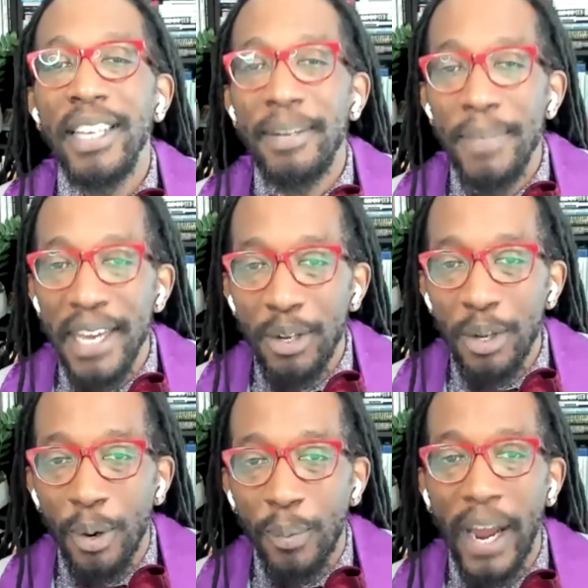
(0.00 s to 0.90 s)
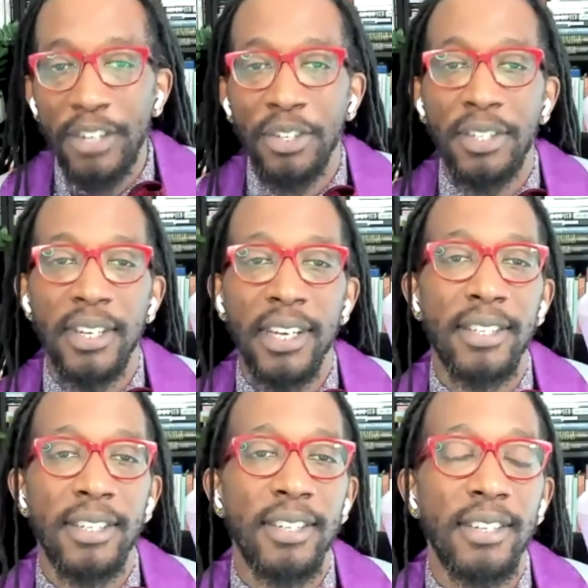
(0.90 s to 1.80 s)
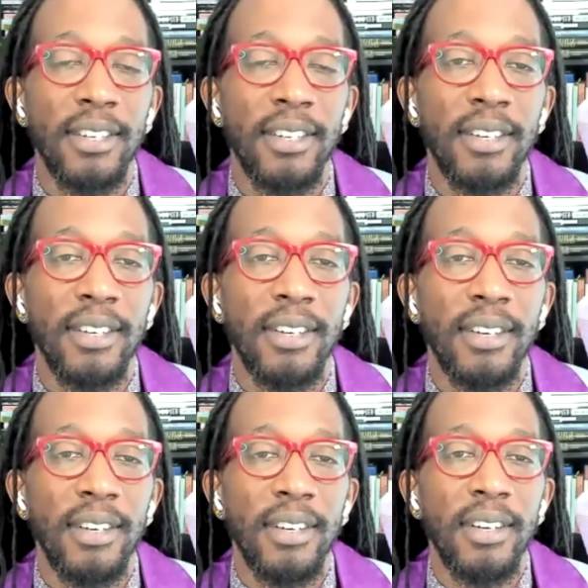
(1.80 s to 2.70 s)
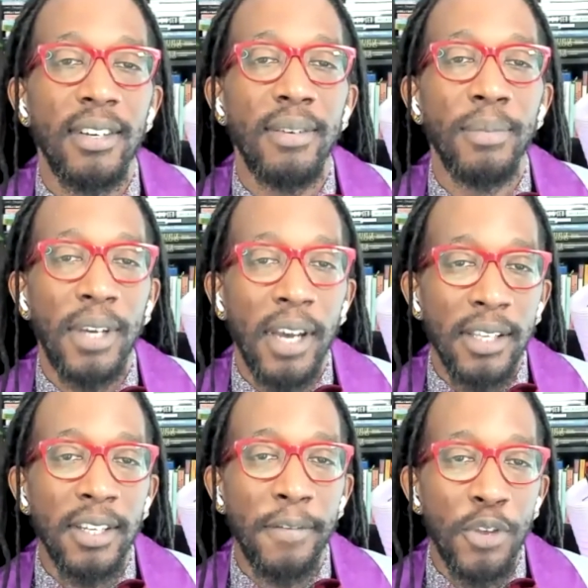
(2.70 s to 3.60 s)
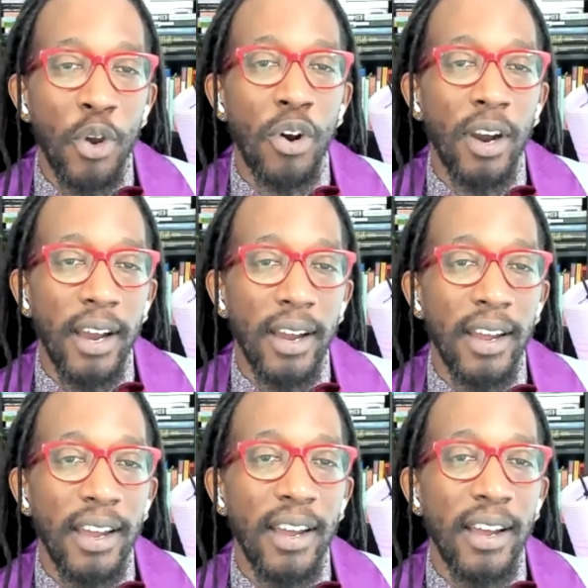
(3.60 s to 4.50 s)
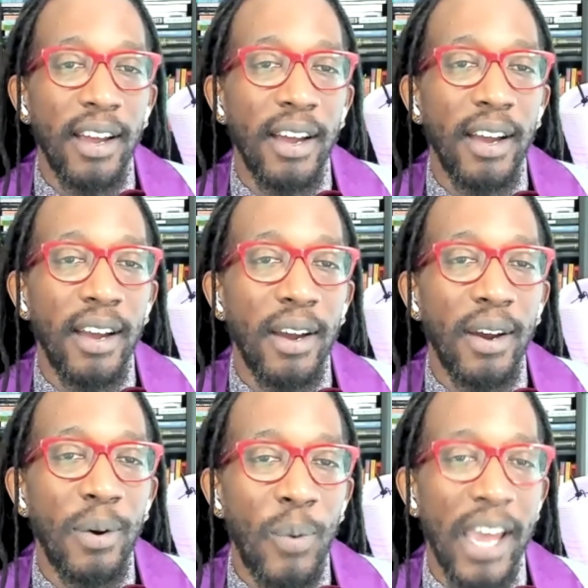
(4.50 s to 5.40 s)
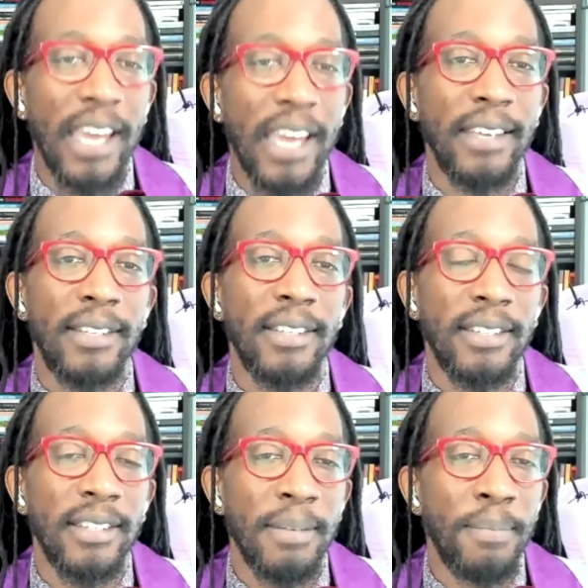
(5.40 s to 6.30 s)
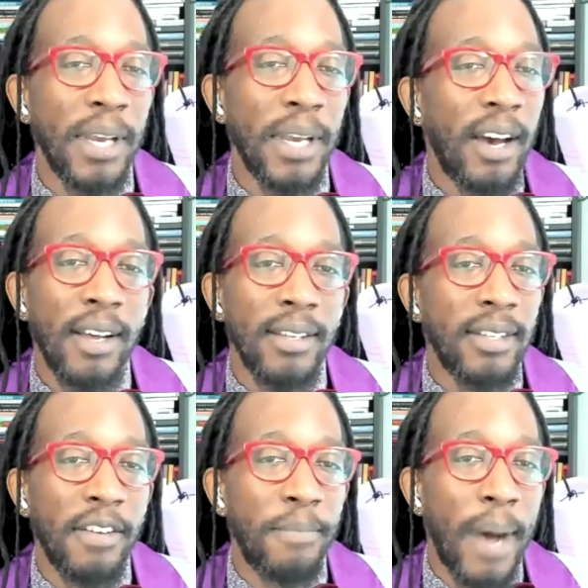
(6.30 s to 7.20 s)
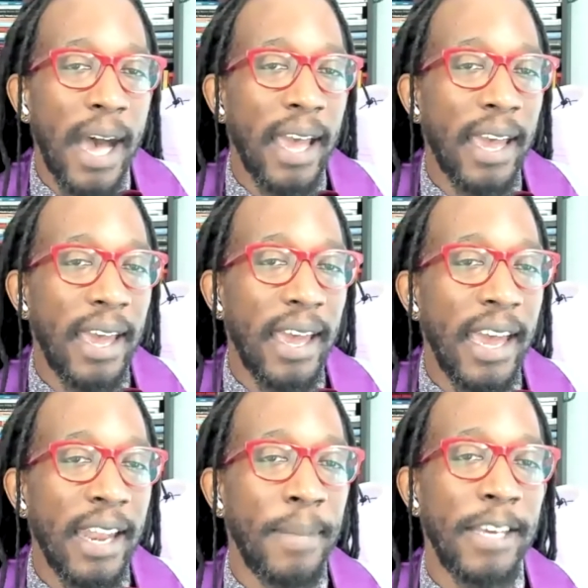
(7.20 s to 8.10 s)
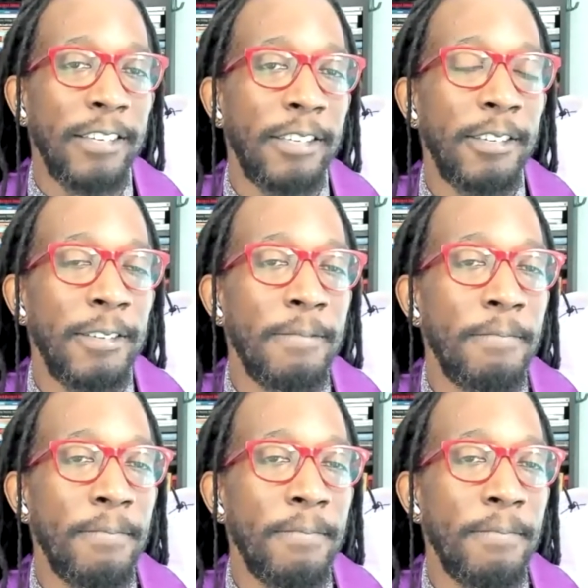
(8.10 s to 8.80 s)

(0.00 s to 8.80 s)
Lead me in your righteousness because of your ways and because of my enemies.